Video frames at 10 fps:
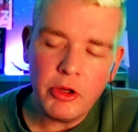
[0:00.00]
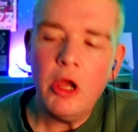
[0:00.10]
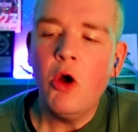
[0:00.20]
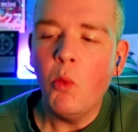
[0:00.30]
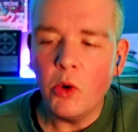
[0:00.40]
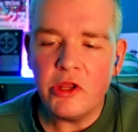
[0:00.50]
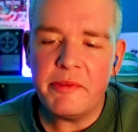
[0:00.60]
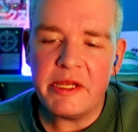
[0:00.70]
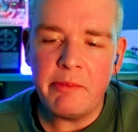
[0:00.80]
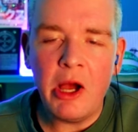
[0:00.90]
One of the big
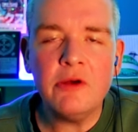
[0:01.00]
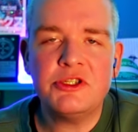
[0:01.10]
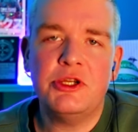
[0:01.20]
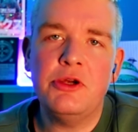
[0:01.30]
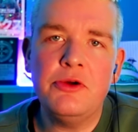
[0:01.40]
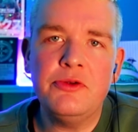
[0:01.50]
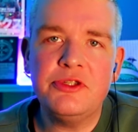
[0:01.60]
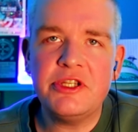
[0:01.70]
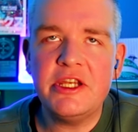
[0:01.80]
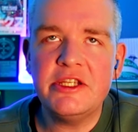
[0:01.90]
milestones
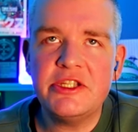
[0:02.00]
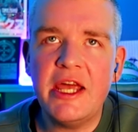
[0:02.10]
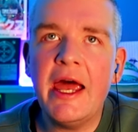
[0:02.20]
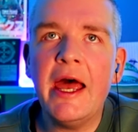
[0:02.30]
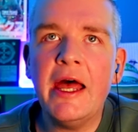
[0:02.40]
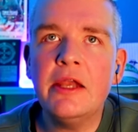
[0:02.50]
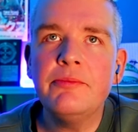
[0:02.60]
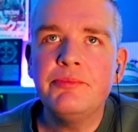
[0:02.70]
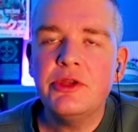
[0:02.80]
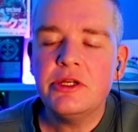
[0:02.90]
is that
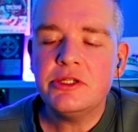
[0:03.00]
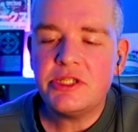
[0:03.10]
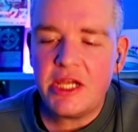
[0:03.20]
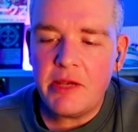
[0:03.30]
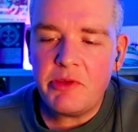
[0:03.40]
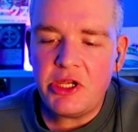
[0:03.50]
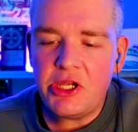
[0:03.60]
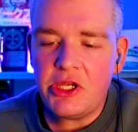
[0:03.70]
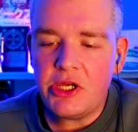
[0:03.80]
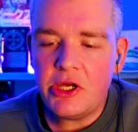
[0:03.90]

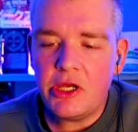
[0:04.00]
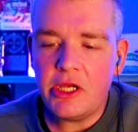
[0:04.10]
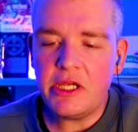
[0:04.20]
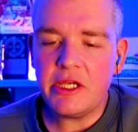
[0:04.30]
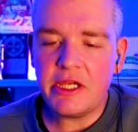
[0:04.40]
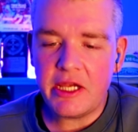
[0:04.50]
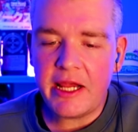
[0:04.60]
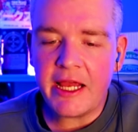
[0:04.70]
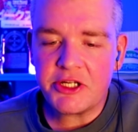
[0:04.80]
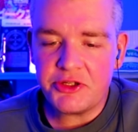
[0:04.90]
Tammy can
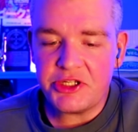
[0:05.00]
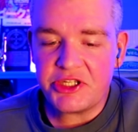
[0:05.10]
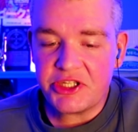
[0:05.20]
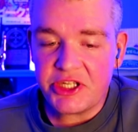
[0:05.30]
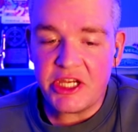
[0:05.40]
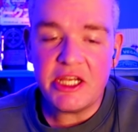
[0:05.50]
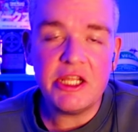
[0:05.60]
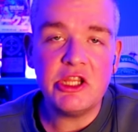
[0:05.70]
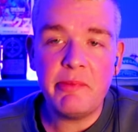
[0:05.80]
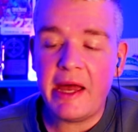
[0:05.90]
actually sit in
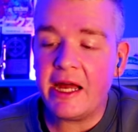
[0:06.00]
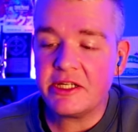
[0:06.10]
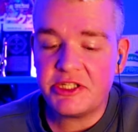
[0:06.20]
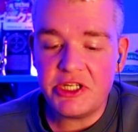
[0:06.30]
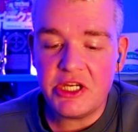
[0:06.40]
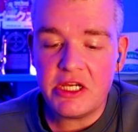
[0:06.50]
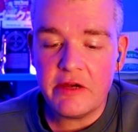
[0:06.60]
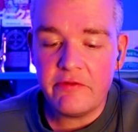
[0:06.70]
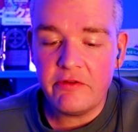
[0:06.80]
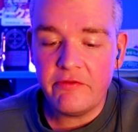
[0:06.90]
the back seat of
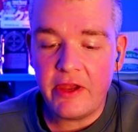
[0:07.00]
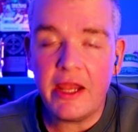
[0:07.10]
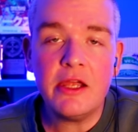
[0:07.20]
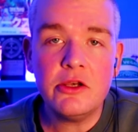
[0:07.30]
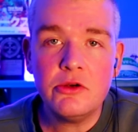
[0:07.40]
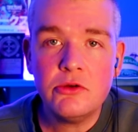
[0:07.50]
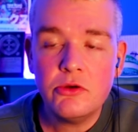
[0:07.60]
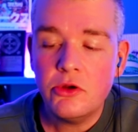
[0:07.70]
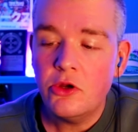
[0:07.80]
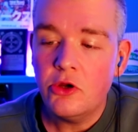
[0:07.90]
the van.
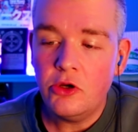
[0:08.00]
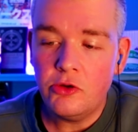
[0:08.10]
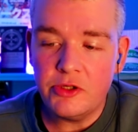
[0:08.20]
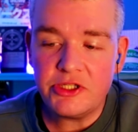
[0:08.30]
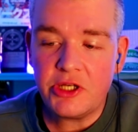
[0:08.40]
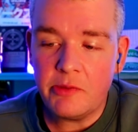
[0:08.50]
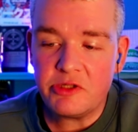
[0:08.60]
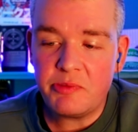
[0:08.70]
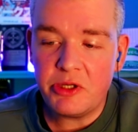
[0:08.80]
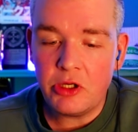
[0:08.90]
Chris comes to
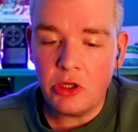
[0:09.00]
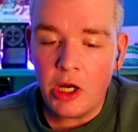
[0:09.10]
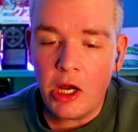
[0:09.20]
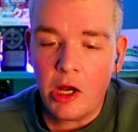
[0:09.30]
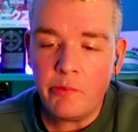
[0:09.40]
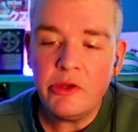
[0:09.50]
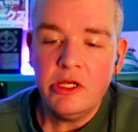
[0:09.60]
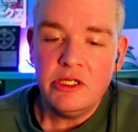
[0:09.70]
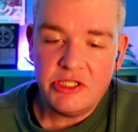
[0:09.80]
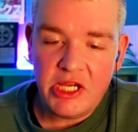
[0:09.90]
pick her up.
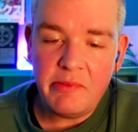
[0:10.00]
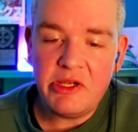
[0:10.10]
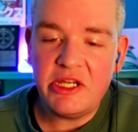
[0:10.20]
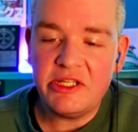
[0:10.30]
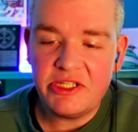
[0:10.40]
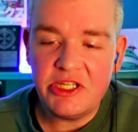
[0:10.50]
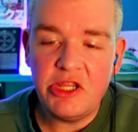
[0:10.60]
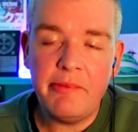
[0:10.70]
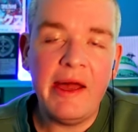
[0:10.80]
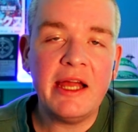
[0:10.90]
Tammy can sit in the
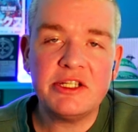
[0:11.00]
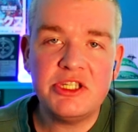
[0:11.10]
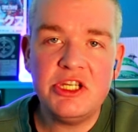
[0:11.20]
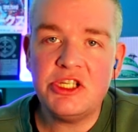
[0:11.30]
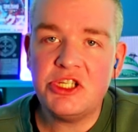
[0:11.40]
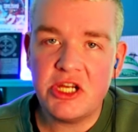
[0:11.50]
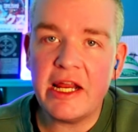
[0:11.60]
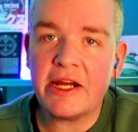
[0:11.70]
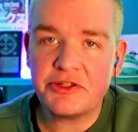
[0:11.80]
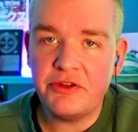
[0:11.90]
back seat. She can
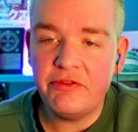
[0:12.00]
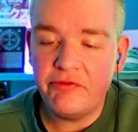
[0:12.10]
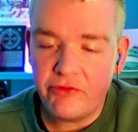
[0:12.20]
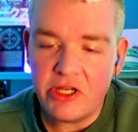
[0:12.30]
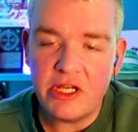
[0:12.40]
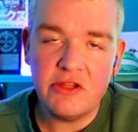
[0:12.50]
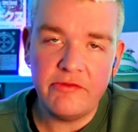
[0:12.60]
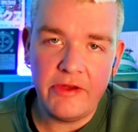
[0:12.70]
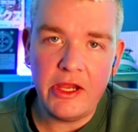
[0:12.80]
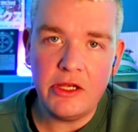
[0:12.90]
actually fit in the van.